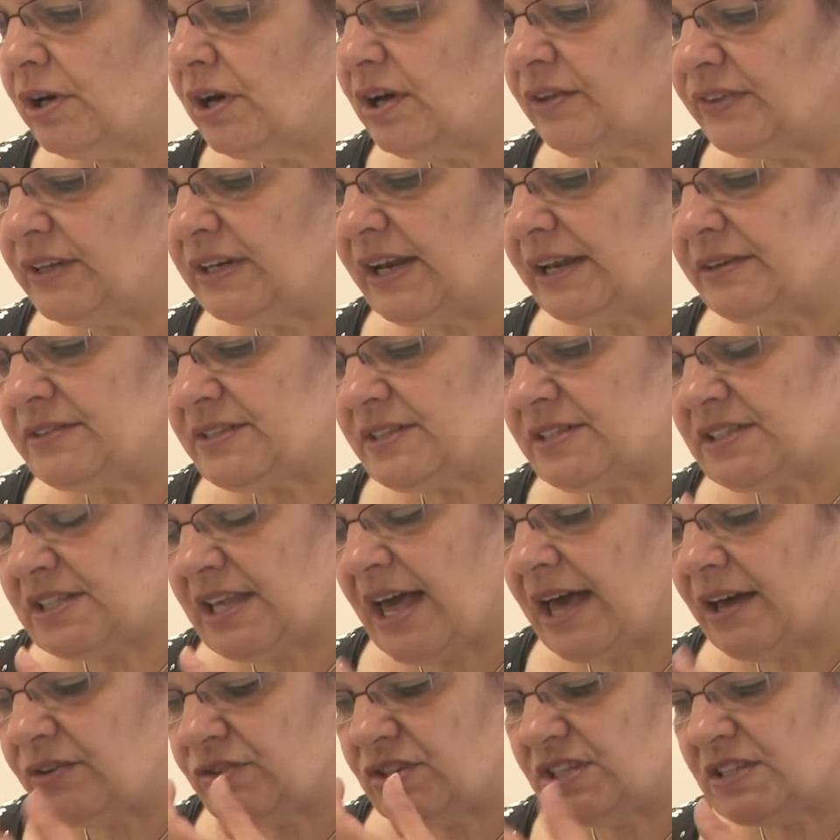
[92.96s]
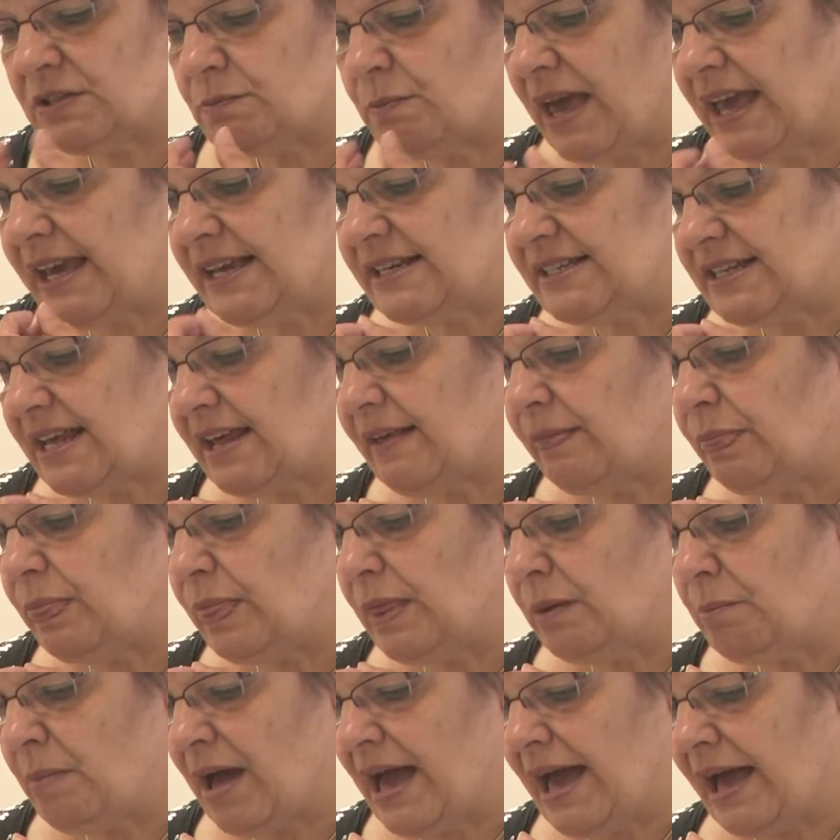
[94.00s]
the sound is made in the
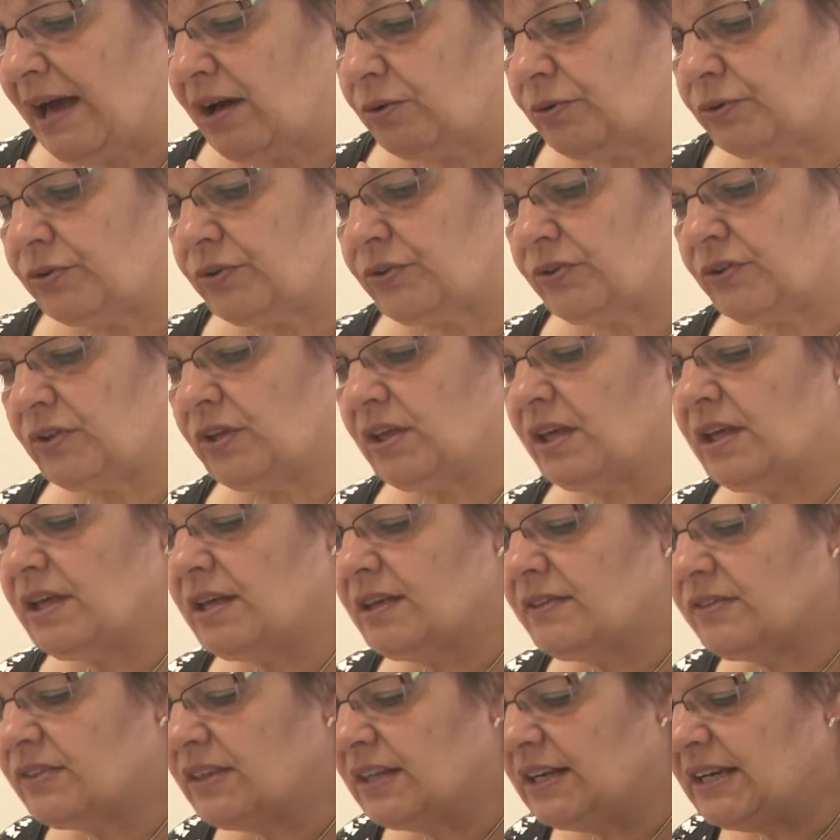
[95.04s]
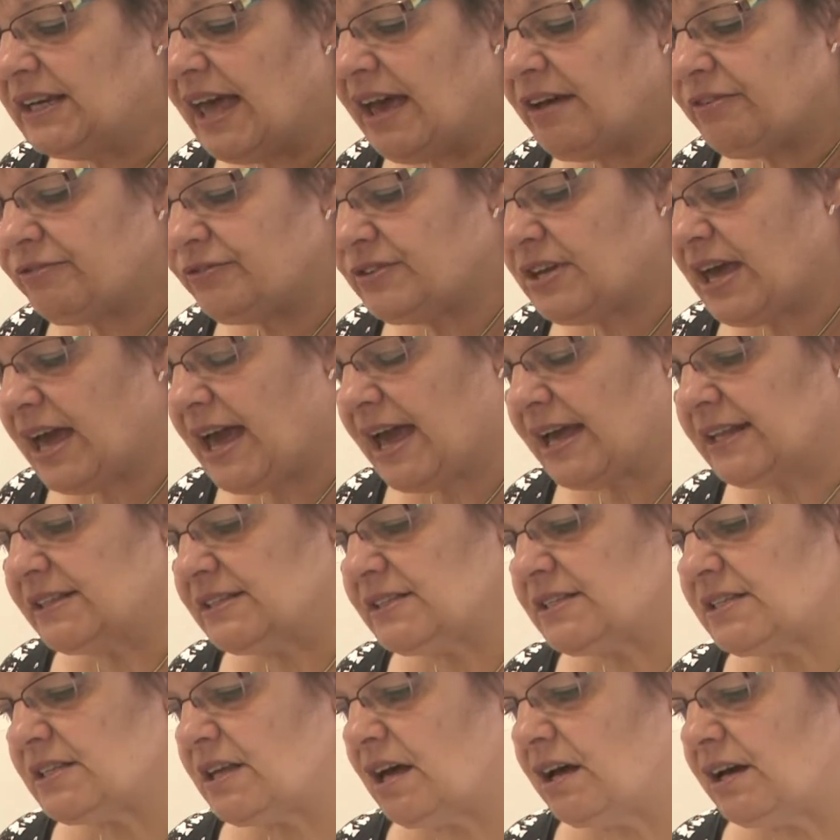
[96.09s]
mouth. The left-hand
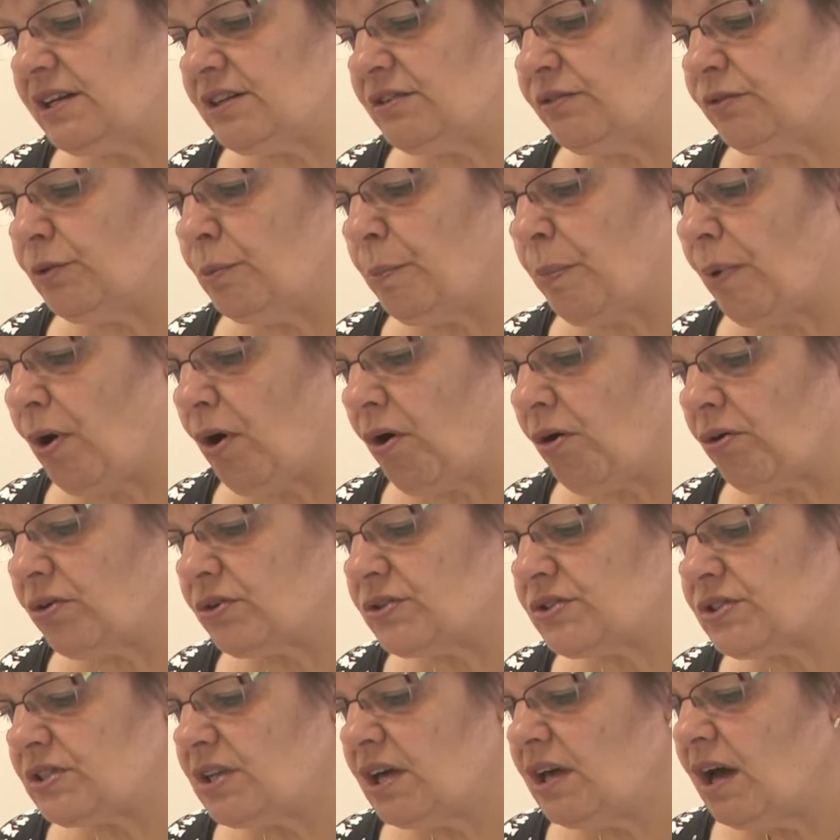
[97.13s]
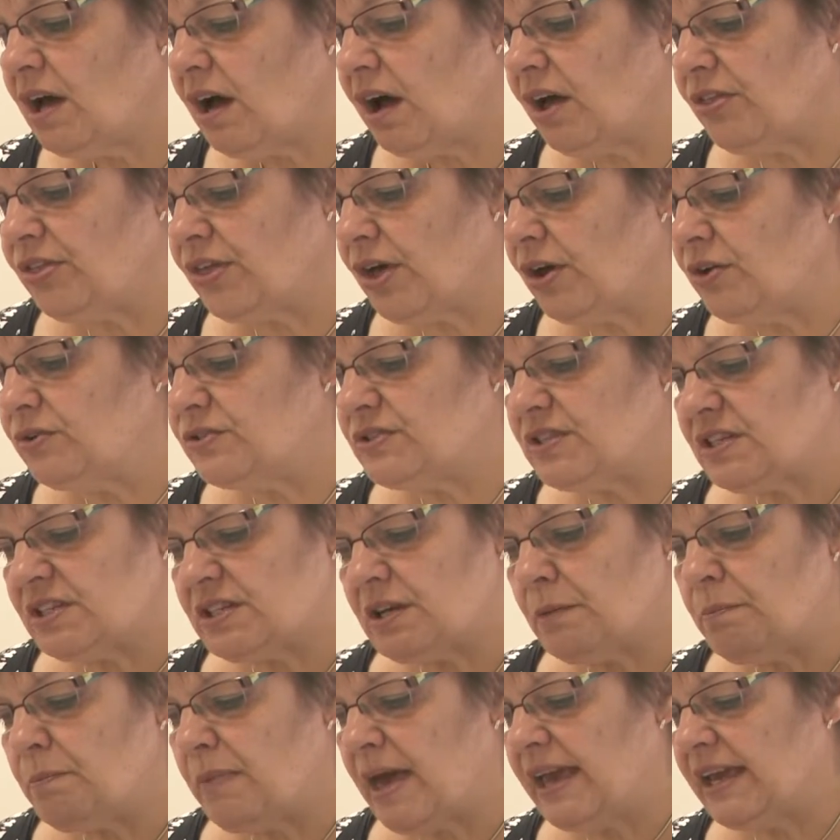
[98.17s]
side of the box are those that are
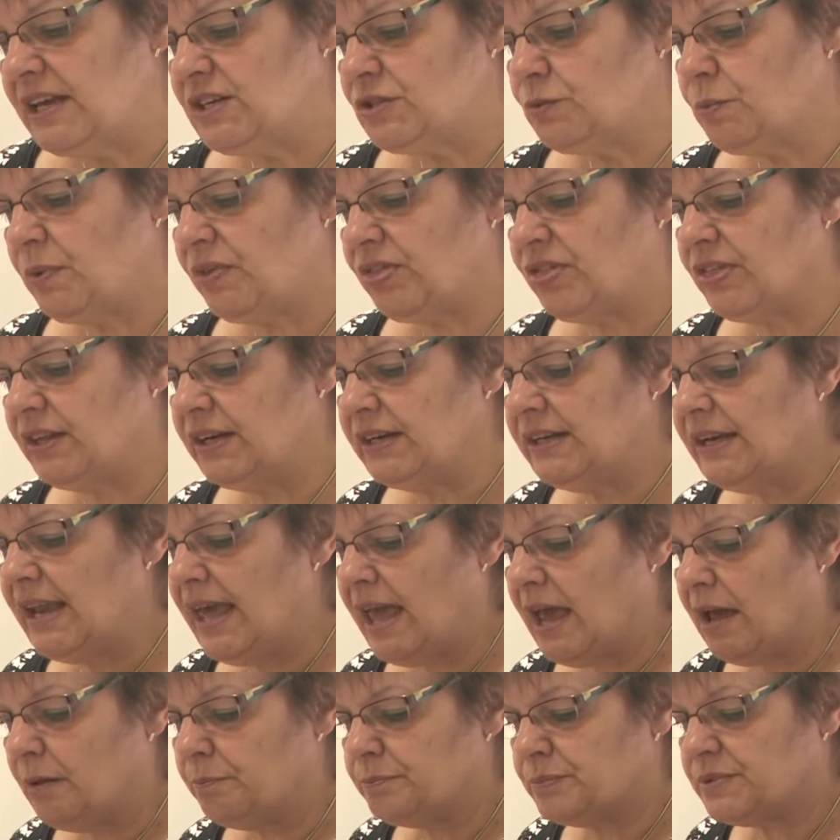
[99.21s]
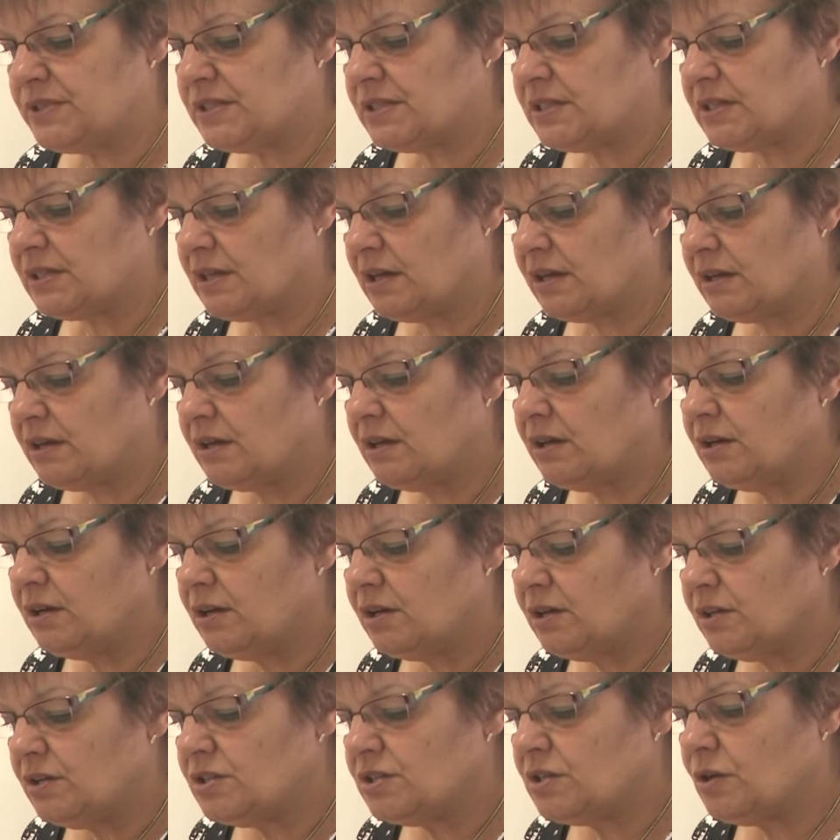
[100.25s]
made with the lips.
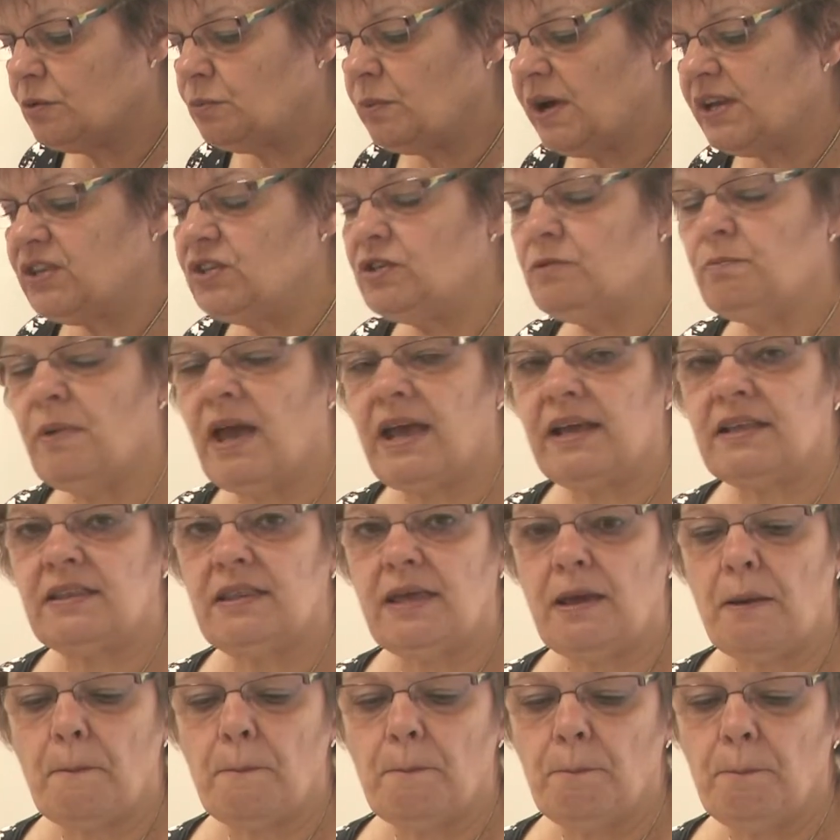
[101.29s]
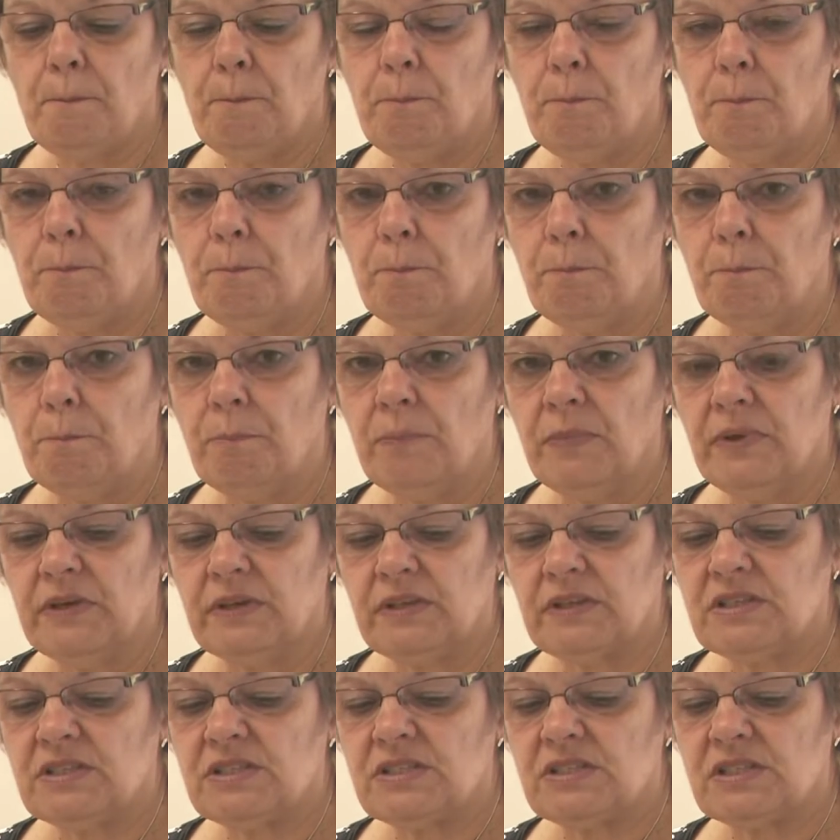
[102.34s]
So when you make the
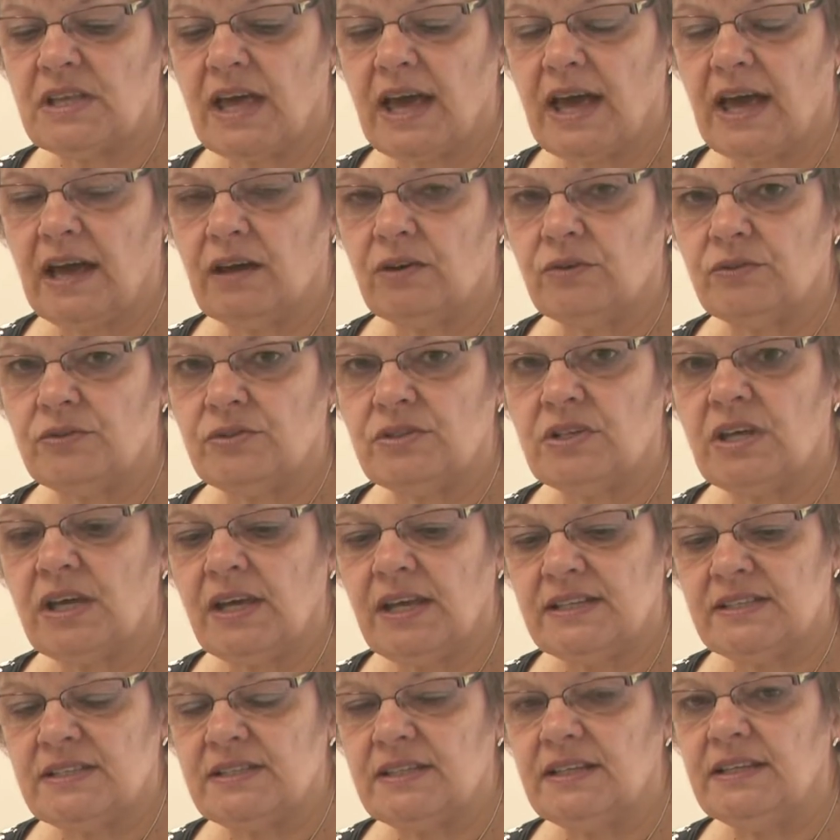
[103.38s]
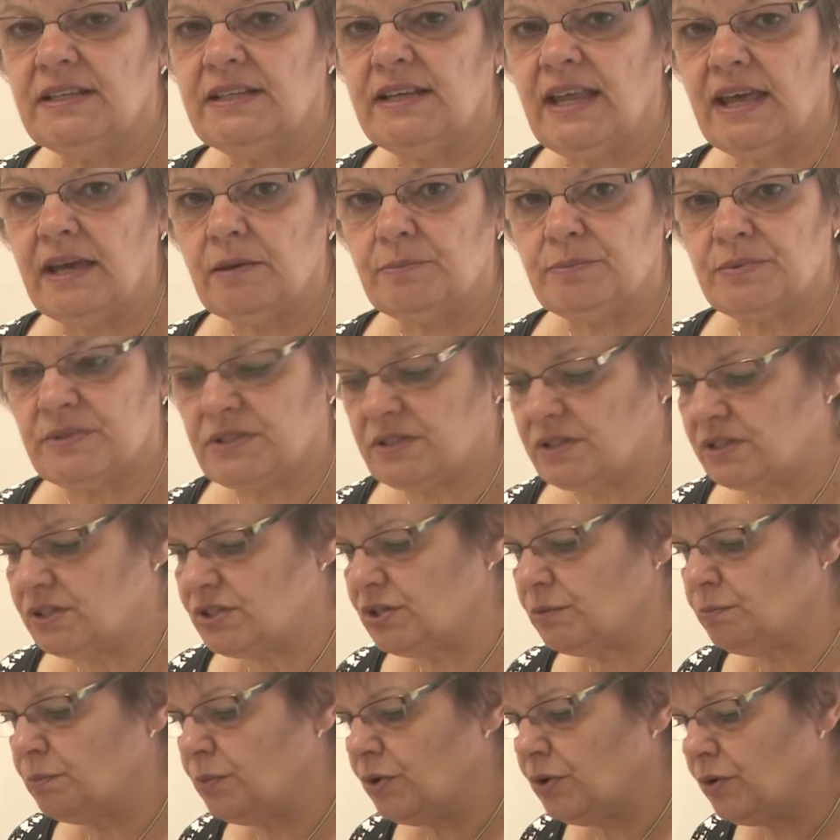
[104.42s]
sound, it's the lips that are
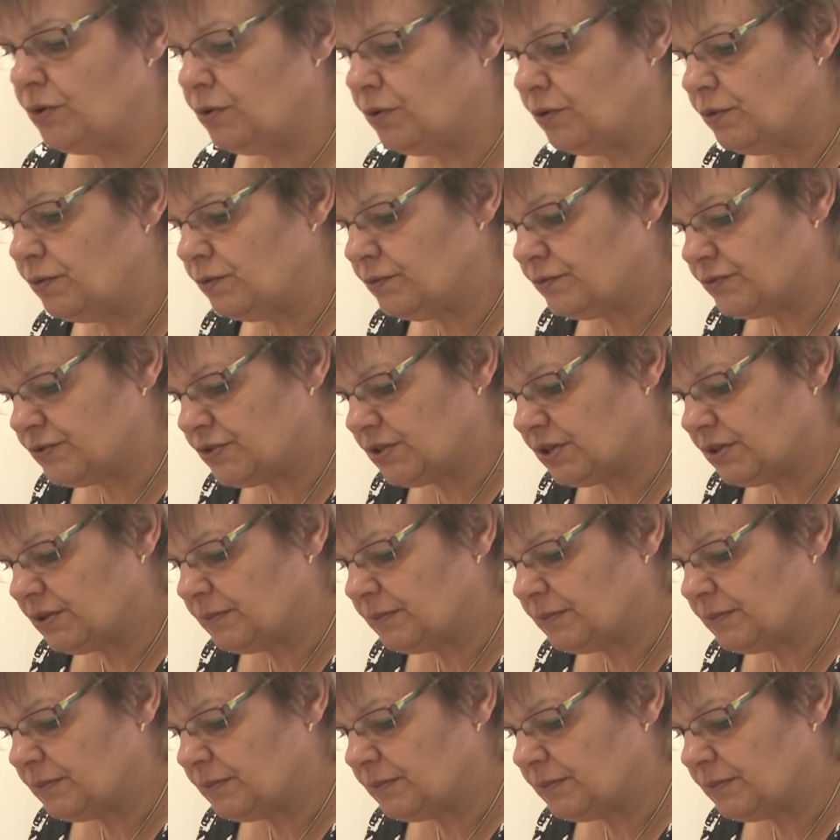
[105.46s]
moved.